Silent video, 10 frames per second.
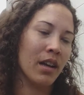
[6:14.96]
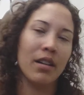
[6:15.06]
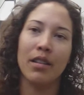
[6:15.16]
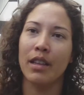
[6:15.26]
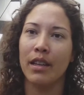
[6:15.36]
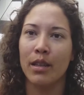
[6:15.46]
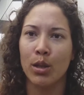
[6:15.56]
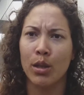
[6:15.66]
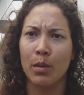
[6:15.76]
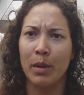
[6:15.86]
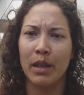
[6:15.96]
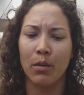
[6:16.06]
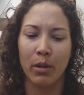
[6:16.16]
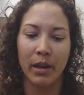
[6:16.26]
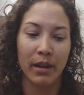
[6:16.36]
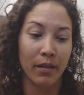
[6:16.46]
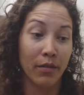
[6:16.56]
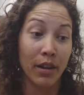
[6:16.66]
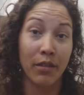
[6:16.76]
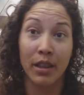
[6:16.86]
Another thing is just to be aware of
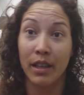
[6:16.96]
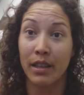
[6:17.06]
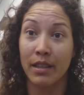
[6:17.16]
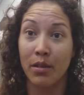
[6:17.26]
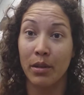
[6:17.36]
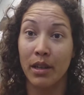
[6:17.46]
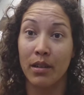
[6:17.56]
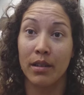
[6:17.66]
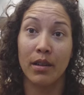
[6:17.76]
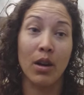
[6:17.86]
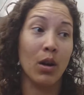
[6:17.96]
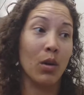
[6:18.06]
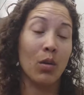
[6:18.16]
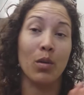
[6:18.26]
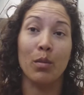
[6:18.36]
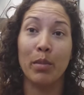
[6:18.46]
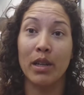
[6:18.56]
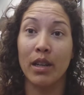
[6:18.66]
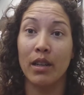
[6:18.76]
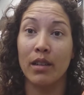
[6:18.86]
everything that's going on,
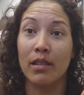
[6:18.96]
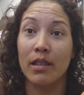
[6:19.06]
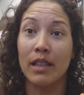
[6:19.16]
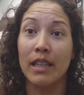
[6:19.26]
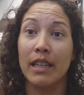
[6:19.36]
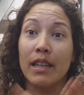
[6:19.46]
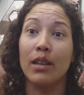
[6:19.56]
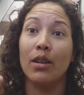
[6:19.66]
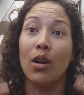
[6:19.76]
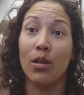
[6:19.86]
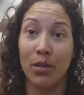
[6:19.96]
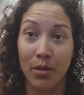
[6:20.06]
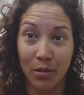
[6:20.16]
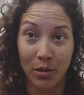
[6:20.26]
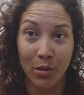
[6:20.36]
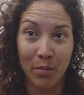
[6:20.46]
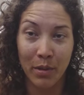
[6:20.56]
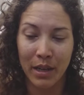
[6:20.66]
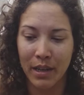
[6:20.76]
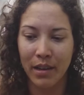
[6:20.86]
particularly all your own
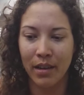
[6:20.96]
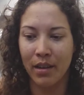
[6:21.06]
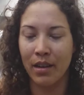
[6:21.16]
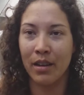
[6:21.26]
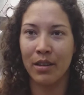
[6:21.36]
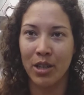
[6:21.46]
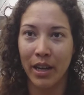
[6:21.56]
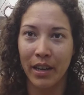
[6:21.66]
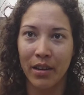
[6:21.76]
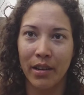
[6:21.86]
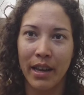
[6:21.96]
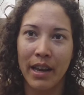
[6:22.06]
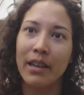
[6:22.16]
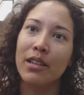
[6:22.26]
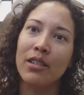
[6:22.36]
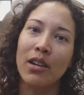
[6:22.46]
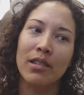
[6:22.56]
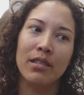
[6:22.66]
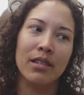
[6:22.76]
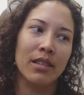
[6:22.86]
equipment, checking your gauge
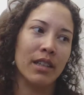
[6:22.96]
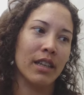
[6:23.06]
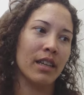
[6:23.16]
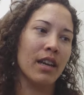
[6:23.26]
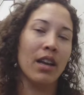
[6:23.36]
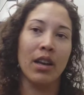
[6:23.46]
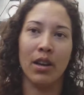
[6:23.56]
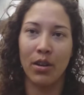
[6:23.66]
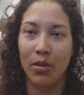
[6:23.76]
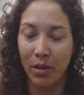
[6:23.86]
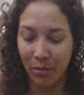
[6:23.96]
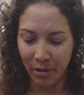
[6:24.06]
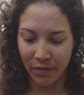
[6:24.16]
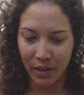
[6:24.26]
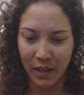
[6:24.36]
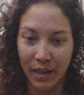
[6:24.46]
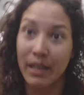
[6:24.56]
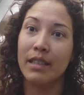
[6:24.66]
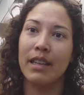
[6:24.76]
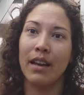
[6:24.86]
constantly, knowing where everything
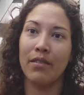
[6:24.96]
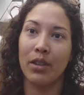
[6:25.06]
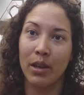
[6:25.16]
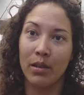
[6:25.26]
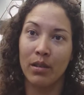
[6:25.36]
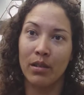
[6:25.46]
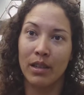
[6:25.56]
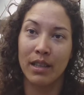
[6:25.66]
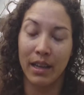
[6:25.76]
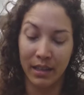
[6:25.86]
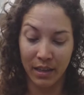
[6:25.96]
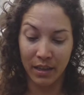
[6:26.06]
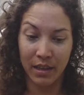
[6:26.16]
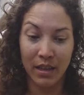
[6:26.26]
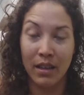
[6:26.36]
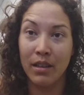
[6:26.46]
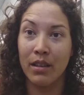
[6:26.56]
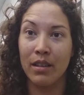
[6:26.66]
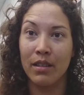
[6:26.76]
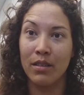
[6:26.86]
is, having it all exactly
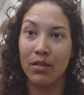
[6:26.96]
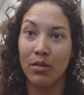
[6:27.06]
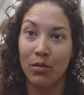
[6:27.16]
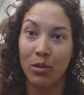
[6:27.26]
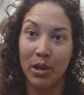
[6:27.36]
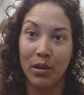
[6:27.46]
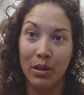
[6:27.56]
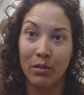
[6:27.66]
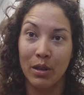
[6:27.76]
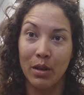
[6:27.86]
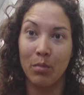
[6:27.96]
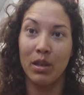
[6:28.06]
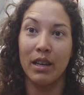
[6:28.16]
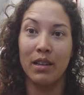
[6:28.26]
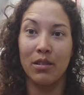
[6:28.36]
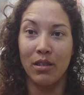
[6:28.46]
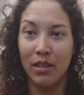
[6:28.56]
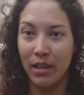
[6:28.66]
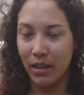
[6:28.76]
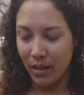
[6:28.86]
sort of where you know it's going to be. I usually
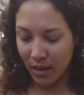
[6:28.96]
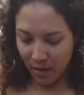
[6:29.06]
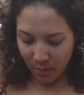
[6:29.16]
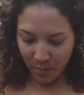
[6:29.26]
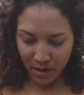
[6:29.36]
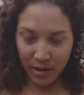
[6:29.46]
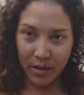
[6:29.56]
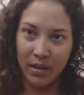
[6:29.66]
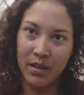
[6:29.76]
like tuck my